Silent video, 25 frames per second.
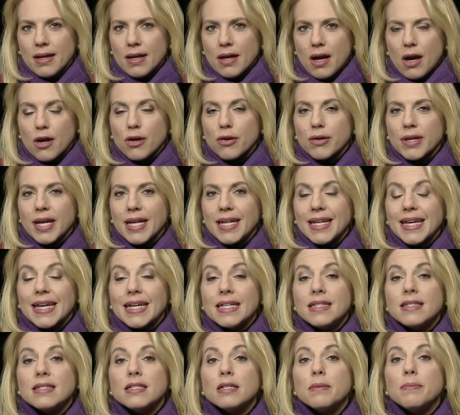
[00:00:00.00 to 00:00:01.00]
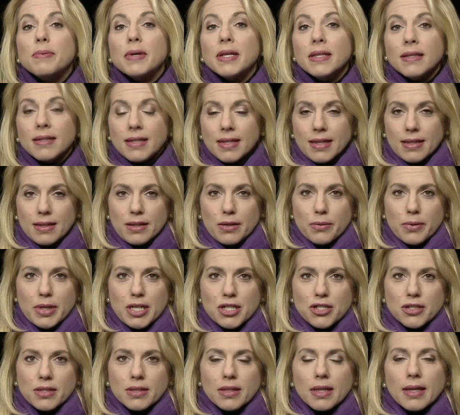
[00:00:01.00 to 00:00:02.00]
are creating instability in the
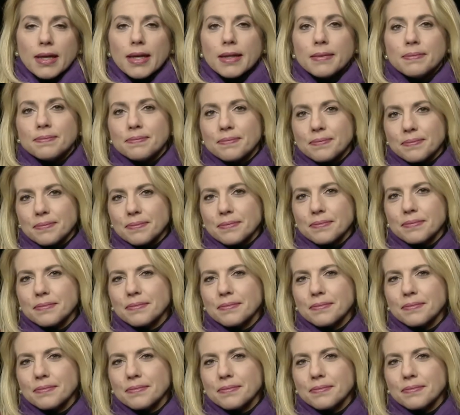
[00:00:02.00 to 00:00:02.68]
region. Elaine. So,